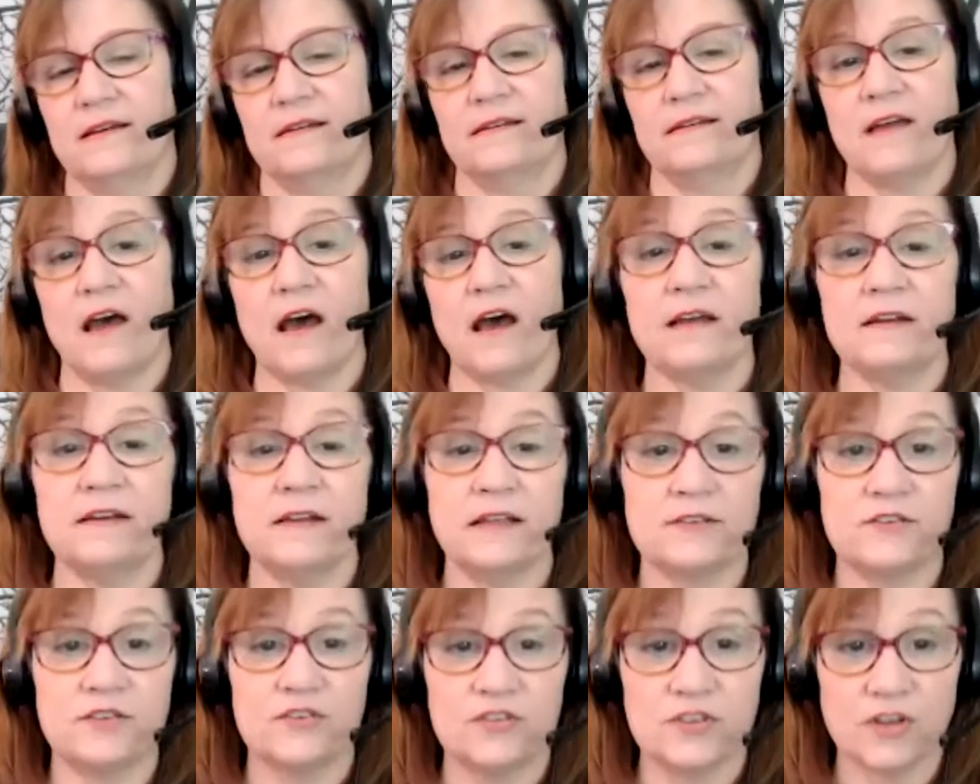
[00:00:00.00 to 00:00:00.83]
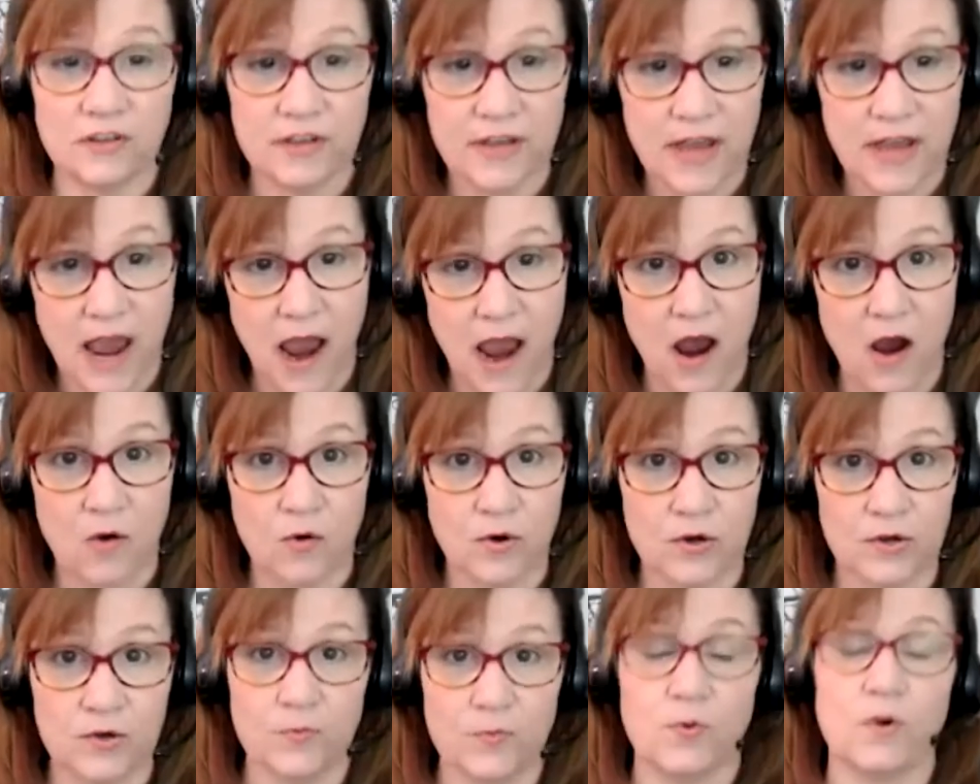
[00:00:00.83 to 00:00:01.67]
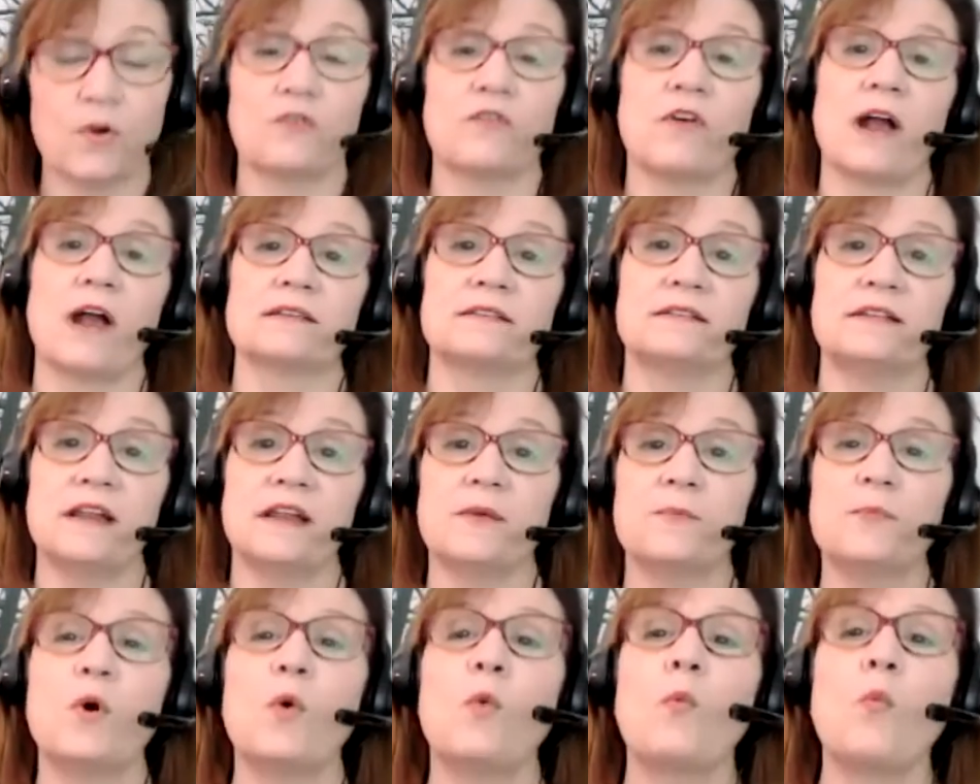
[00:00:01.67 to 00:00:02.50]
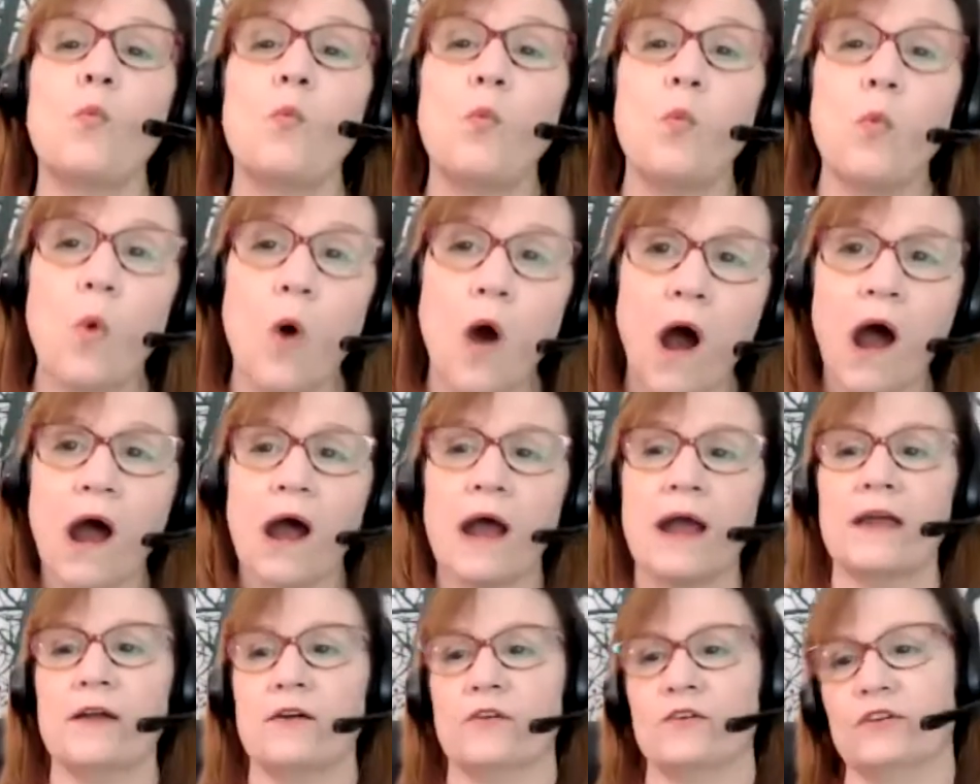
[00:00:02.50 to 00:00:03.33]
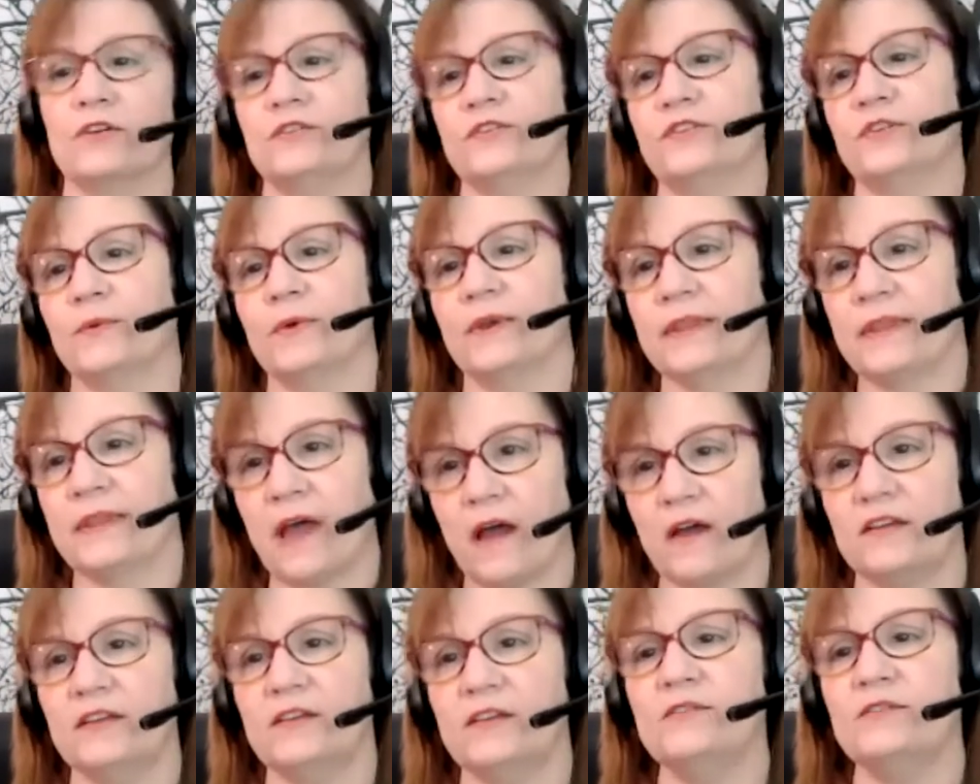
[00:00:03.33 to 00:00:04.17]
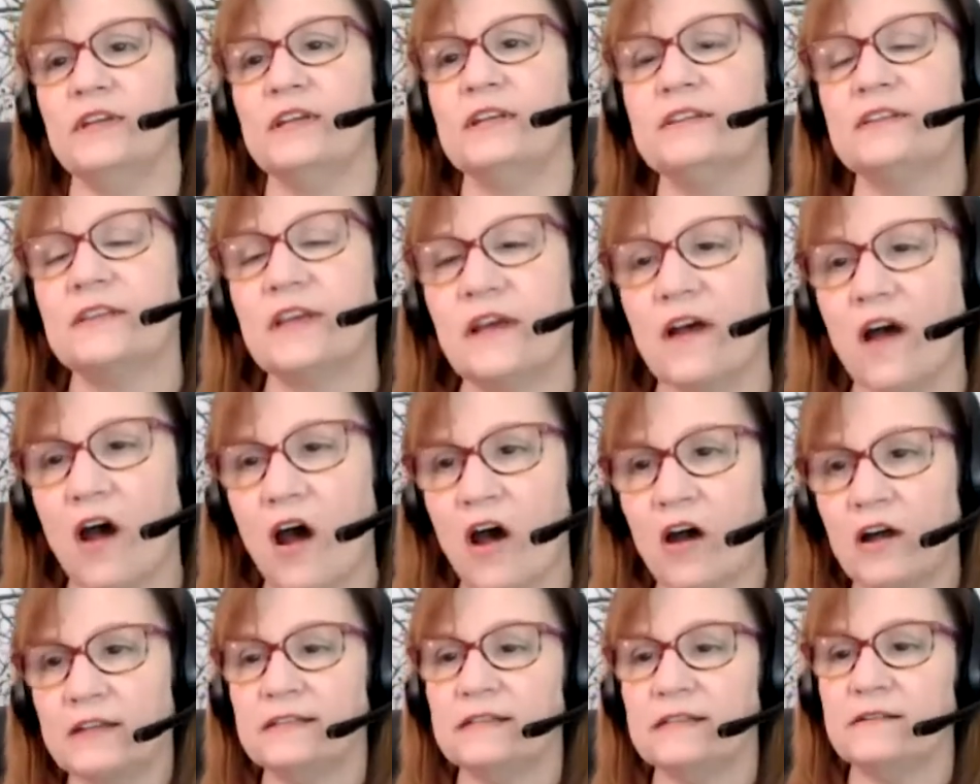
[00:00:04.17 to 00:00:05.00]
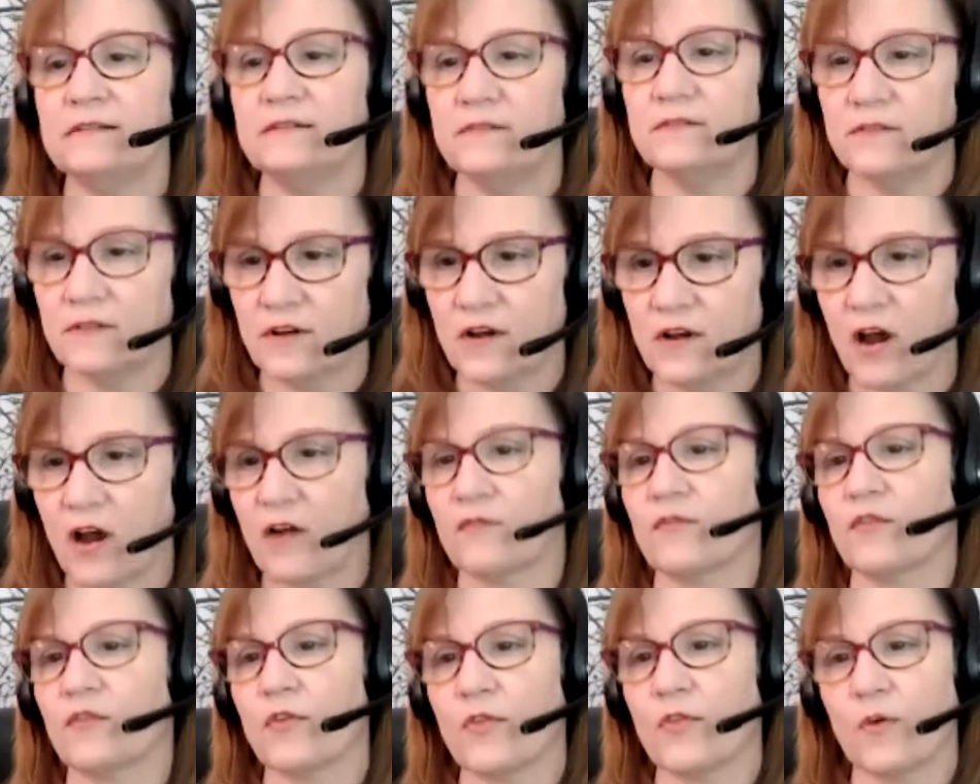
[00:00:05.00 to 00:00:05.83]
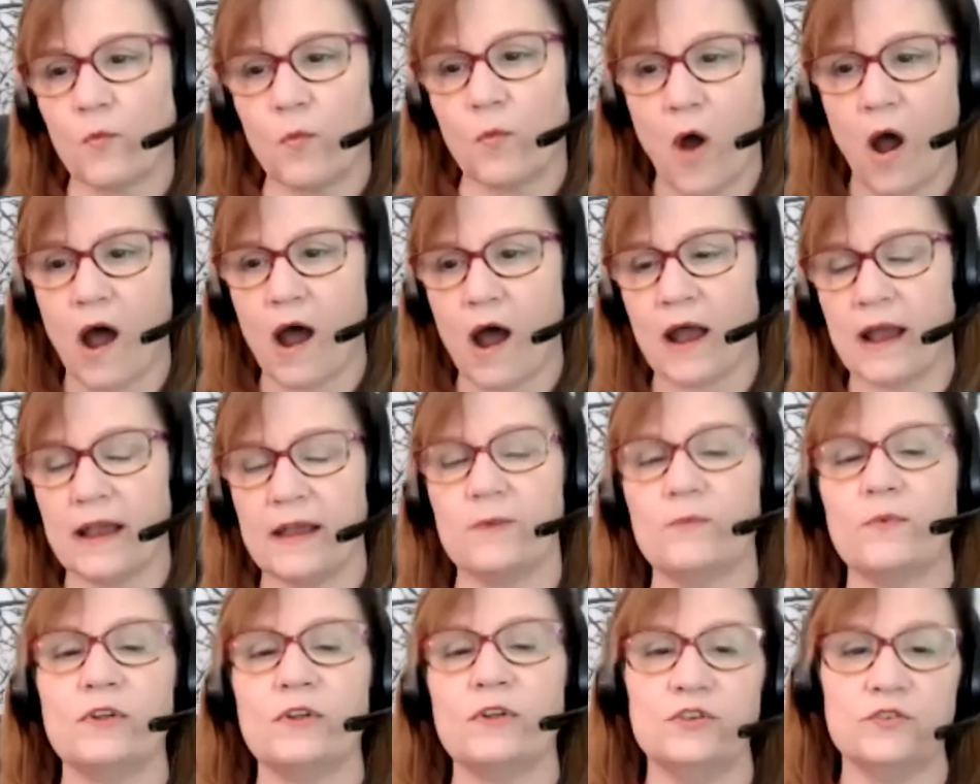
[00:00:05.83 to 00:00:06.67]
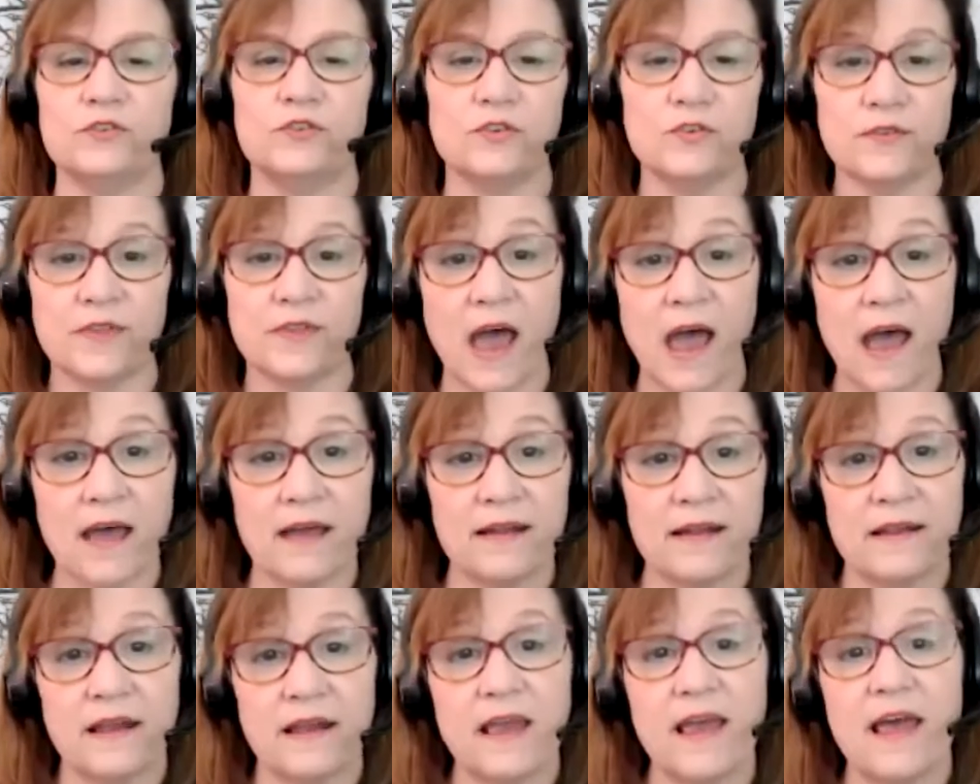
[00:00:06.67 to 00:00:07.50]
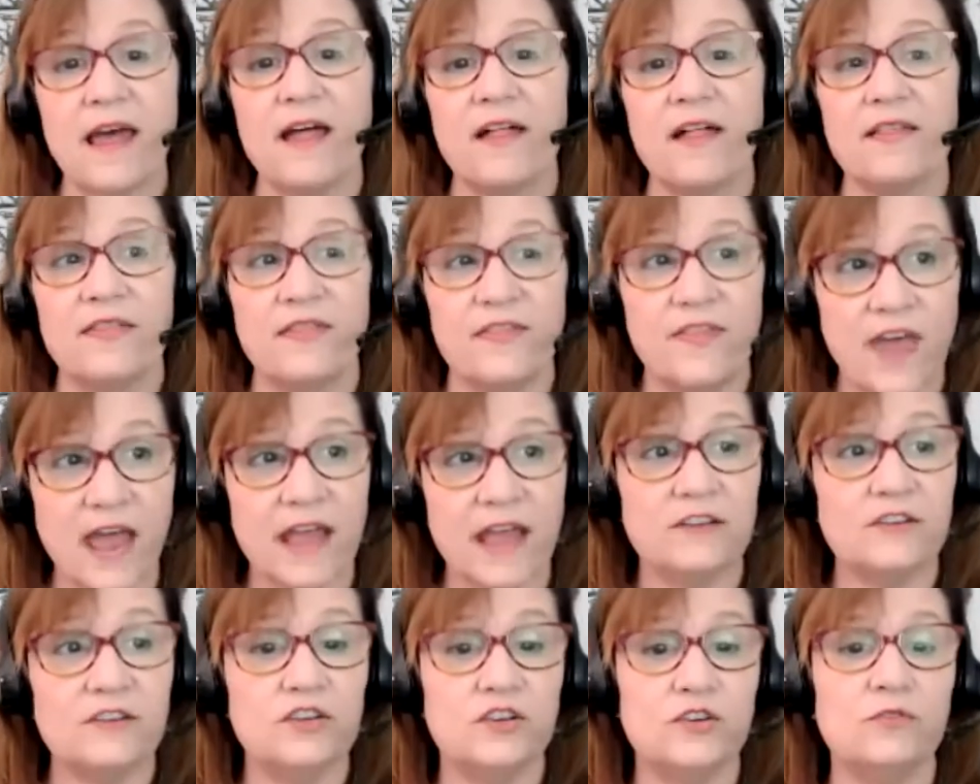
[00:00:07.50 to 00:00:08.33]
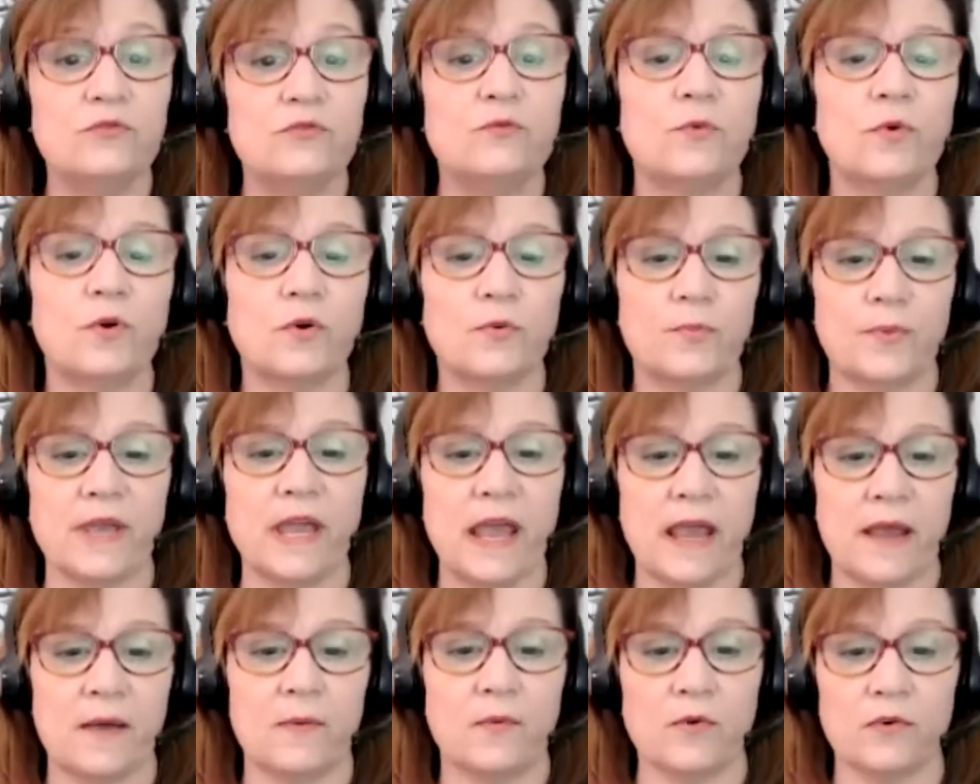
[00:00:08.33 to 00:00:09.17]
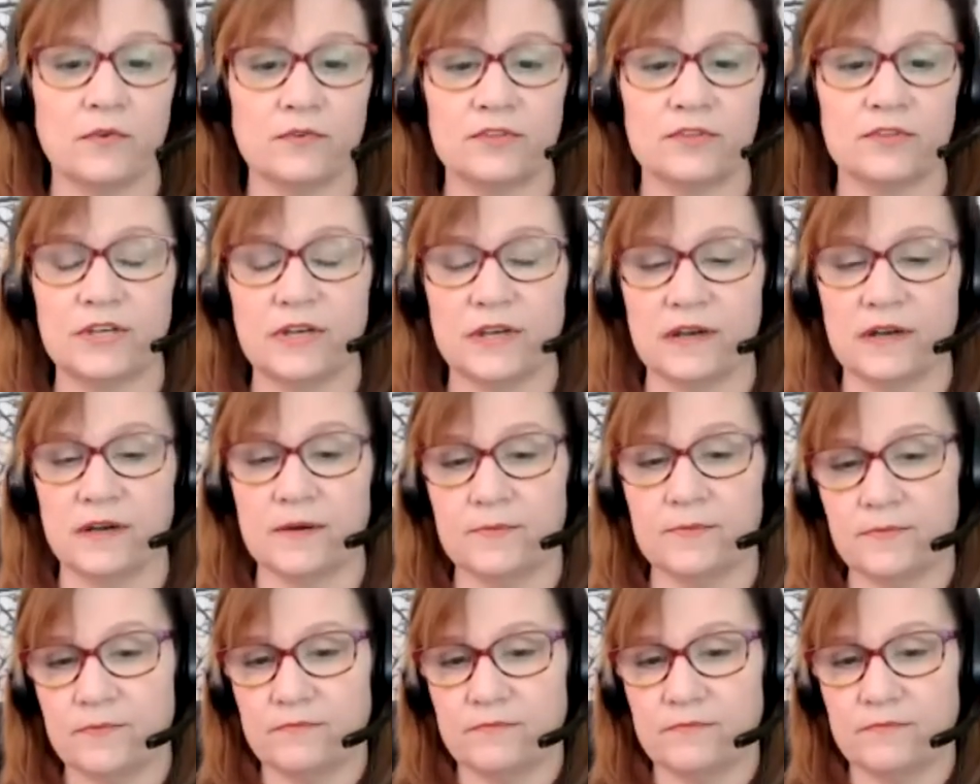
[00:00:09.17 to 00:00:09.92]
Not necessarily how are you procrastinating, but why are you doing that? You need to uncover the why, and when you do that, then you will be able to